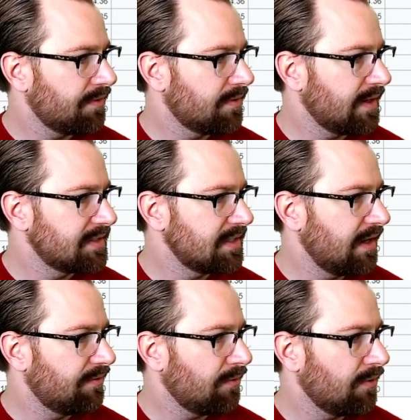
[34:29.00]

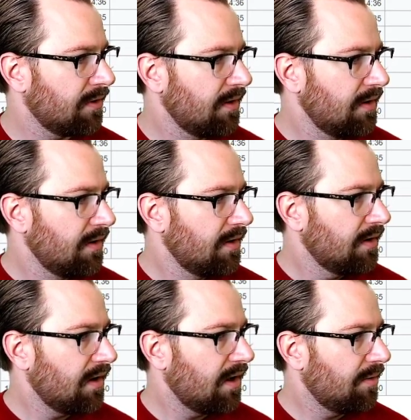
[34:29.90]
1984.
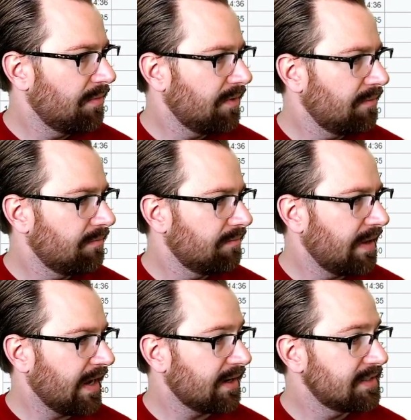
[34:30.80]
Um,
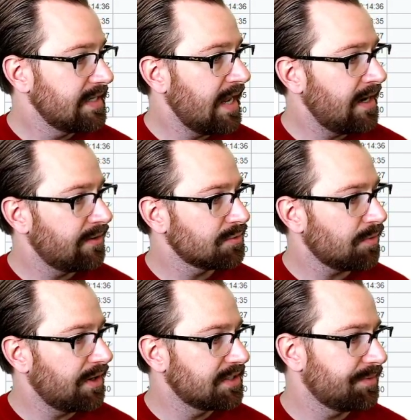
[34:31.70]
back in 1980, there was one
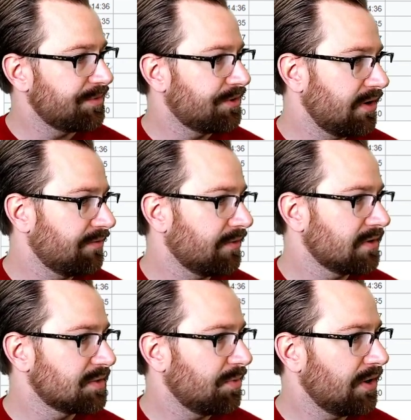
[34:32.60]
on December
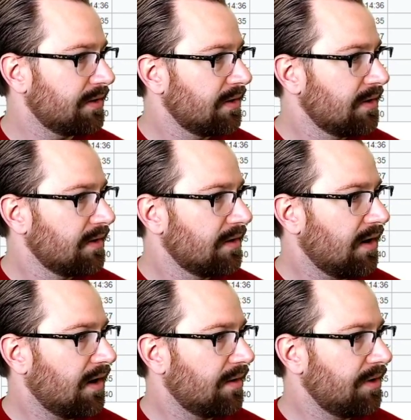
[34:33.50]
31st, but
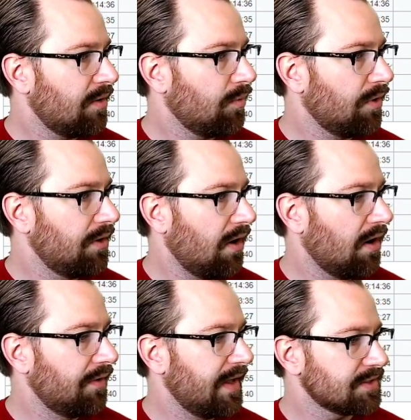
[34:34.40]
uh, not one
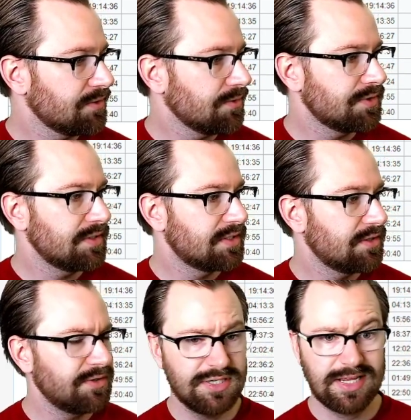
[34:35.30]
on that solstice. So
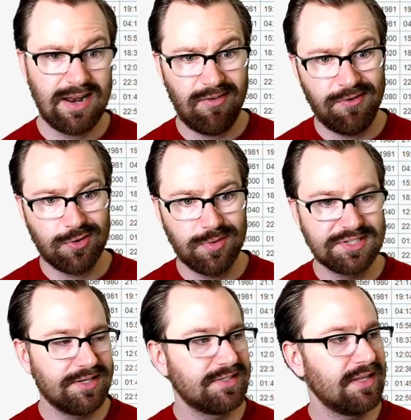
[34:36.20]
it's just kind of a fun
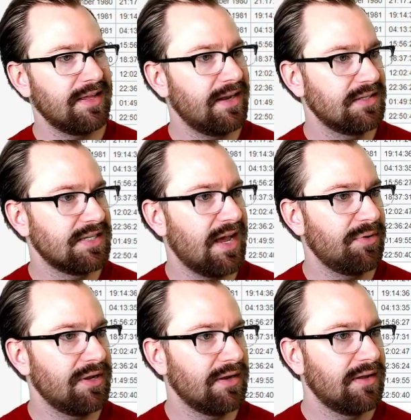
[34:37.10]
coincidence that that is happening